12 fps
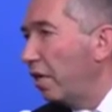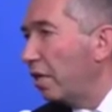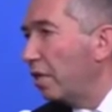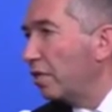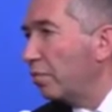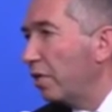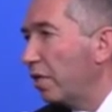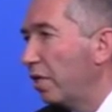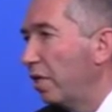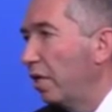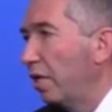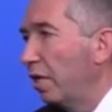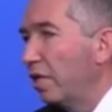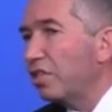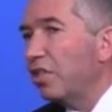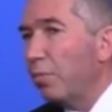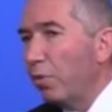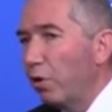countries were in
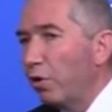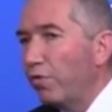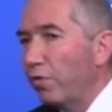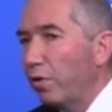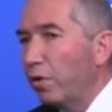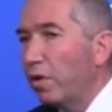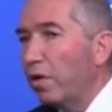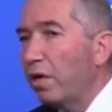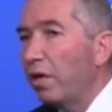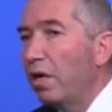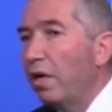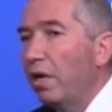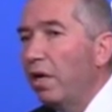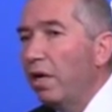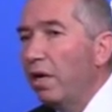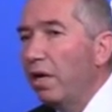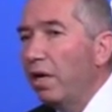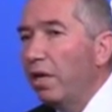support for uh,
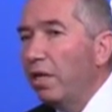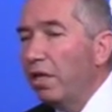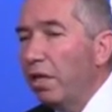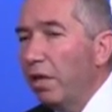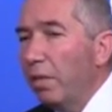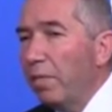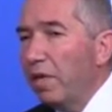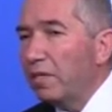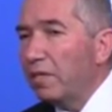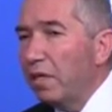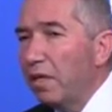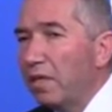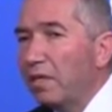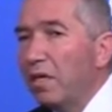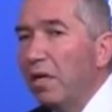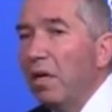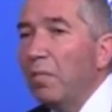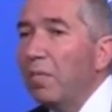the Palestinians.
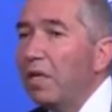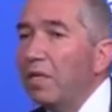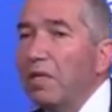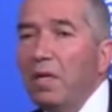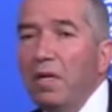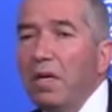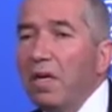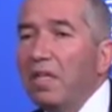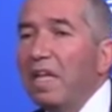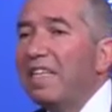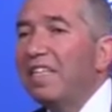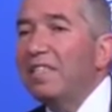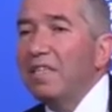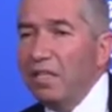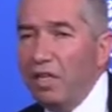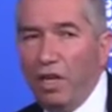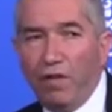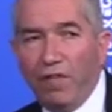But that is
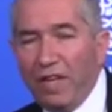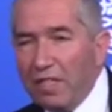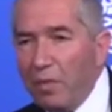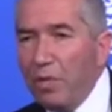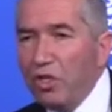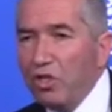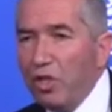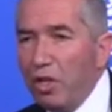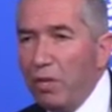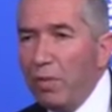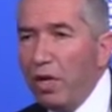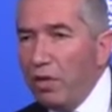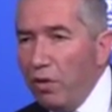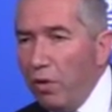not enough, as I mentioned in my